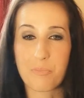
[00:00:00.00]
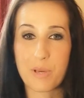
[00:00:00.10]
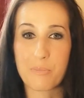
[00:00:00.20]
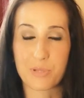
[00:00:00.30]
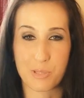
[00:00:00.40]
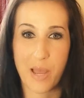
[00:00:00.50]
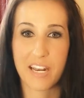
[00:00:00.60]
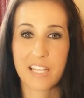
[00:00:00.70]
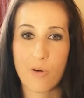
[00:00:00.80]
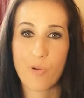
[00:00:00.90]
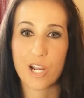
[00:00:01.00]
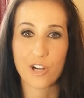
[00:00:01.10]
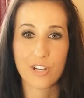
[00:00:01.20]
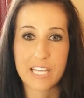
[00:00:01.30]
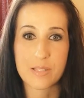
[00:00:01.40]
of people depending on what
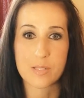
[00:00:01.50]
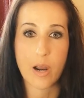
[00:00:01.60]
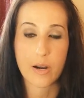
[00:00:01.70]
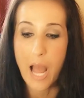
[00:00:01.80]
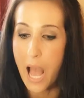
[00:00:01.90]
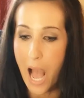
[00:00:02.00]
your needs are.